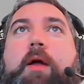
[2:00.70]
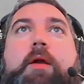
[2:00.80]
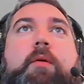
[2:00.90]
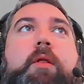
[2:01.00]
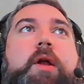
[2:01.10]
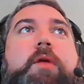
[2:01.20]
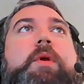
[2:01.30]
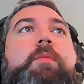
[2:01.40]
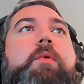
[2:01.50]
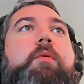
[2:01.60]
I know a lot of
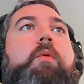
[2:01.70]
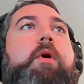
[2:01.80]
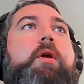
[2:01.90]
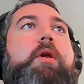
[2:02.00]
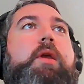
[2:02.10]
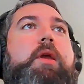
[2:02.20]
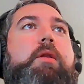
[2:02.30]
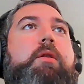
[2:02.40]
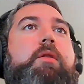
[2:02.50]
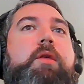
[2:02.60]
people work
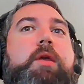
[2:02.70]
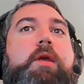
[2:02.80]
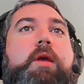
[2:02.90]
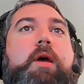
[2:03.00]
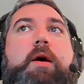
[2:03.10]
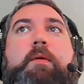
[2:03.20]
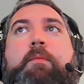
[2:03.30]
in the